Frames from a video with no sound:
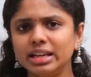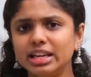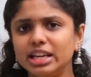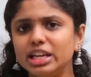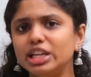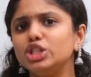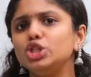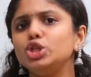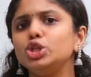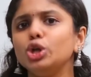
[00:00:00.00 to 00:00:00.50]

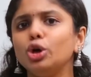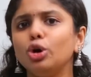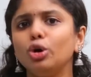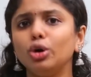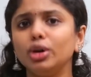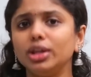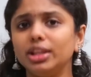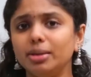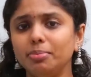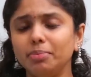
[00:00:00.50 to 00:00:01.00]
he
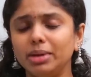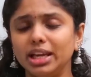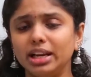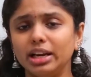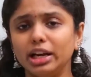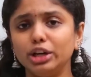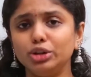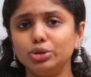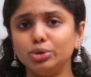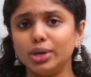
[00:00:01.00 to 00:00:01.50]
showed the
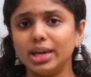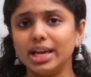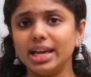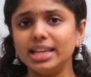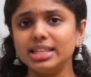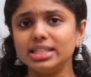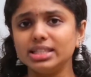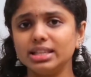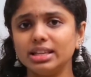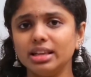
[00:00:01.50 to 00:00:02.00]
mirror to
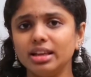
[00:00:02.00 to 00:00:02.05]
his